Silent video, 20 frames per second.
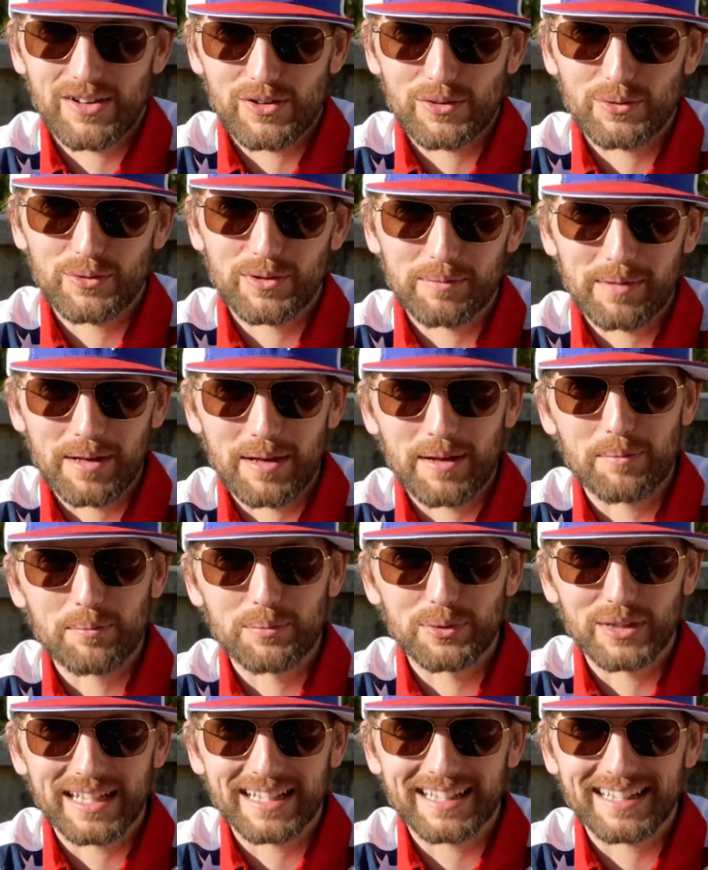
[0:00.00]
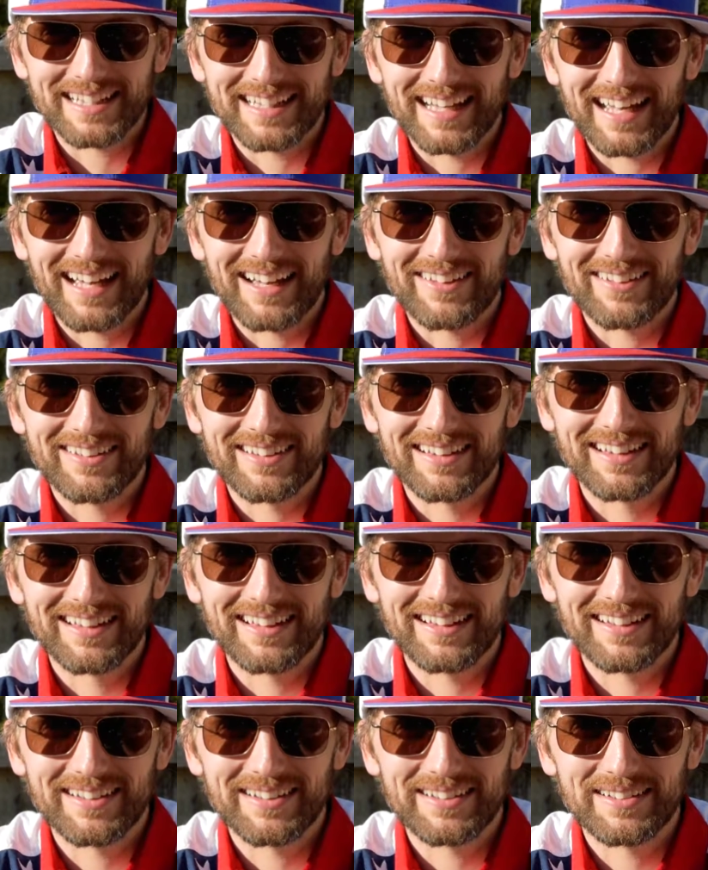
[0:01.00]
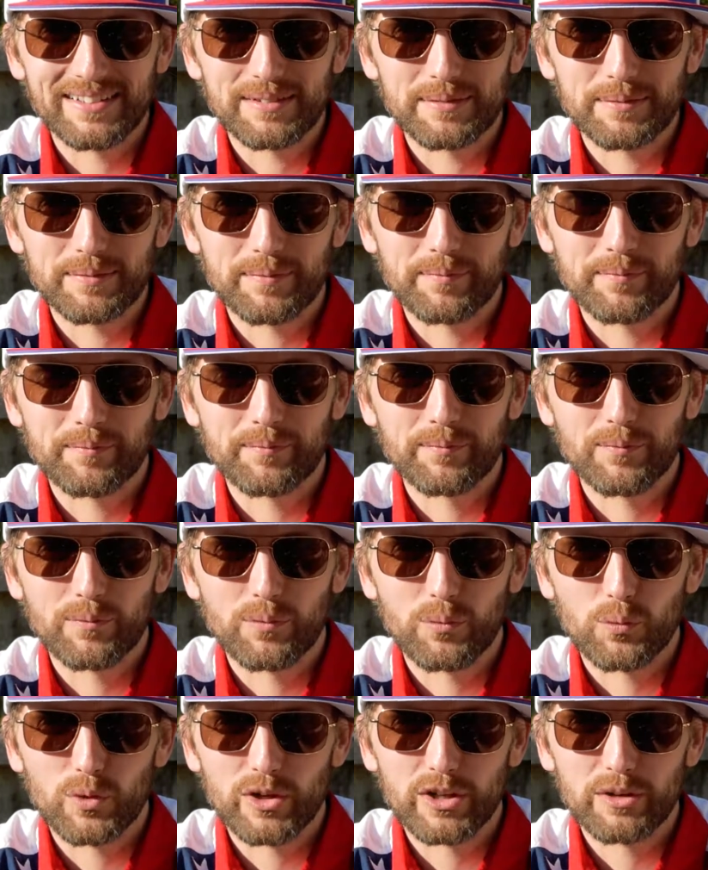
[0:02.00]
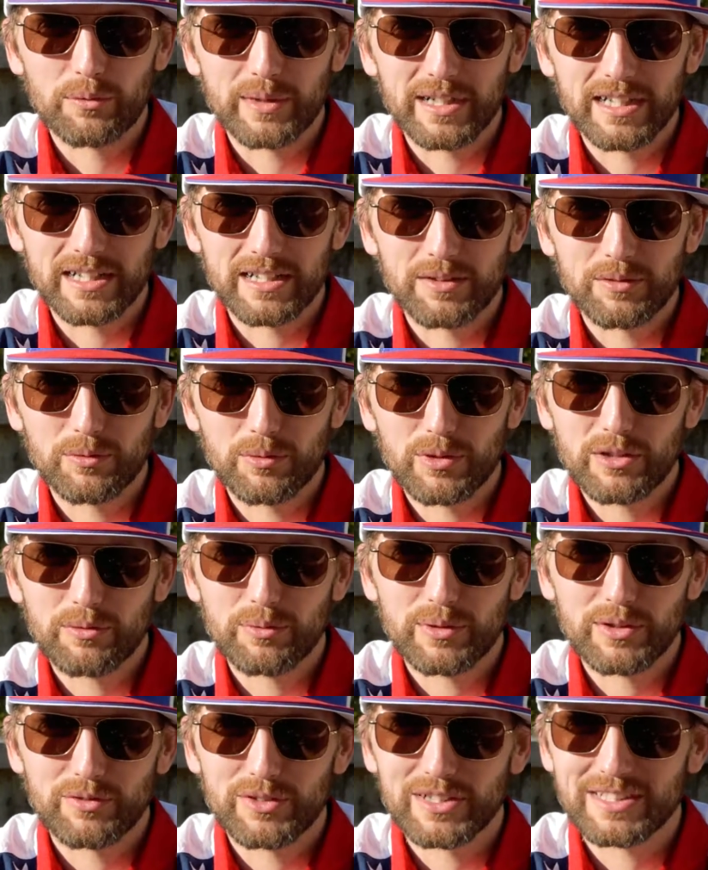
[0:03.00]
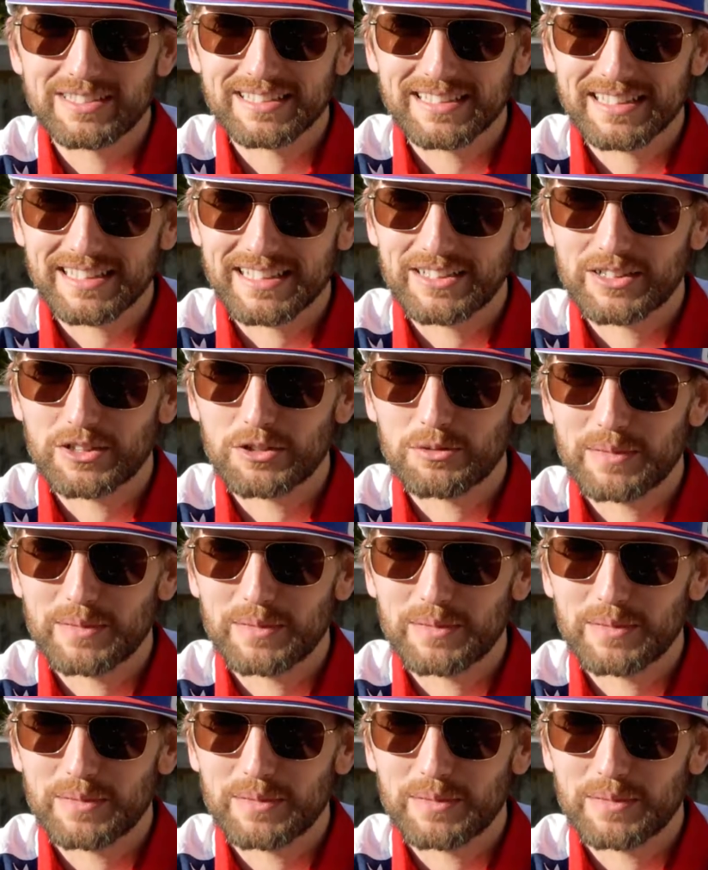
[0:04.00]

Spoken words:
What am I? I'm blanking now. Where did we recently go?